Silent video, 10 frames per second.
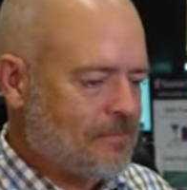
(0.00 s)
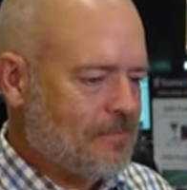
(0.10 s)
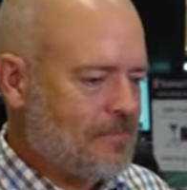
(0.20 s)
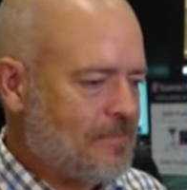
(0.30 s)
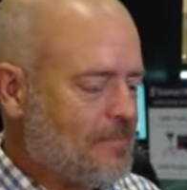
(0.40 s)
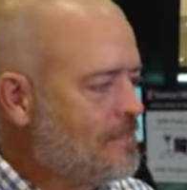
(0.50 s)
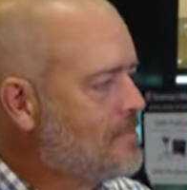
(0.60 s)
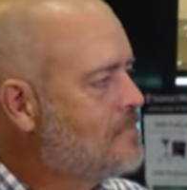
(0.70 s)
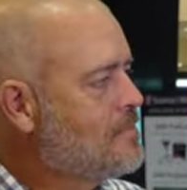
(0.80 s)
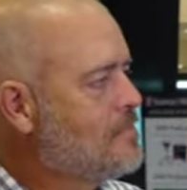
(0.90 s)

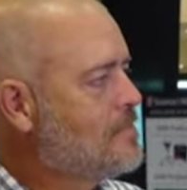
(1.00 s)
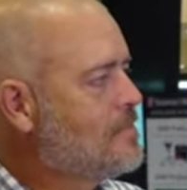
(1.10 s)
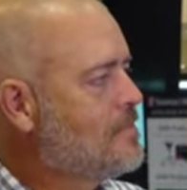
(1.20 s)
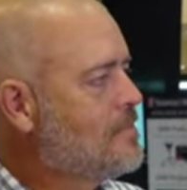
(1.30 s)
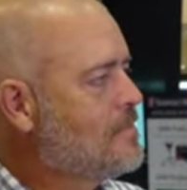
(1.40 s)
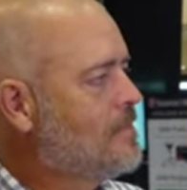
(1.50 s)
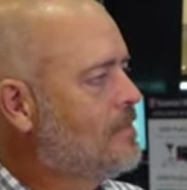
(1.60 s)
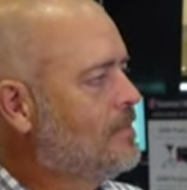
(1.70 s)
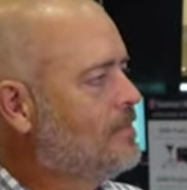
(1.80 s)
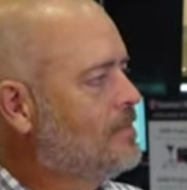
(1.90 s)

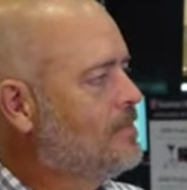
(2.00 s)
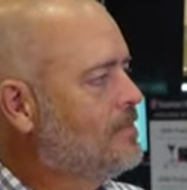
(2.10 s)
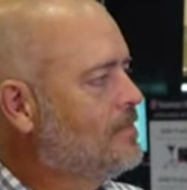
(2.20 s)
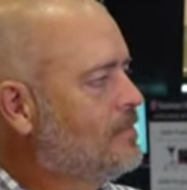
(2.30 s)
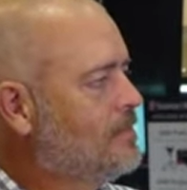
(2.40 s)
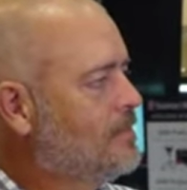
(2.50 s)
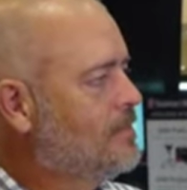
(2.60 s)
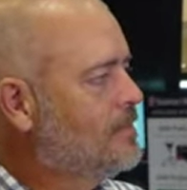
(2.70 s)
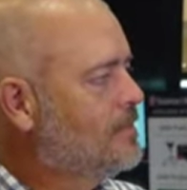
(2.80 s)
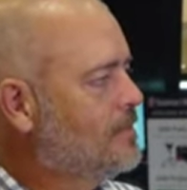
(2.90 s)

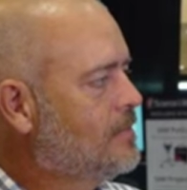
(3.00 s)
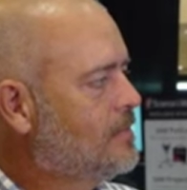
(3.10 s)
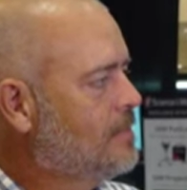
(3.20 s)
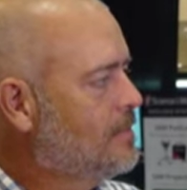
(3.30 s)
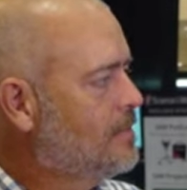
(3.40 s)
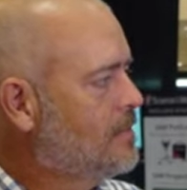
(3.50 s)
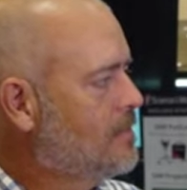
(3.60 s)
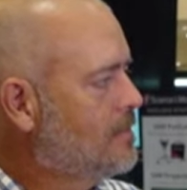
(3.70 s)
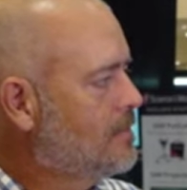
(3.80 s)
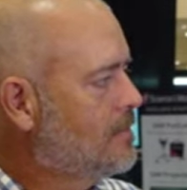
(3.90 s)

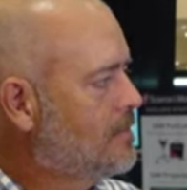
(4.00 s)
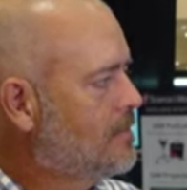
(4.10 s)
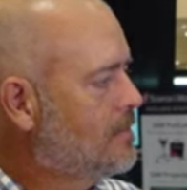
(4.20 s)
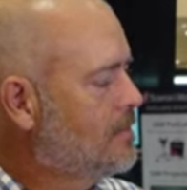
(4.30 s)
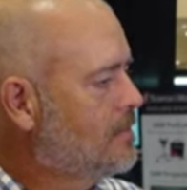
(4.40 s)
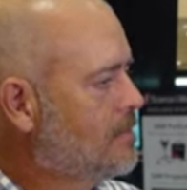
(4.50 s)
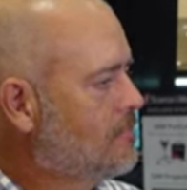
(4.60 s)
No words are spoken by the person on screen.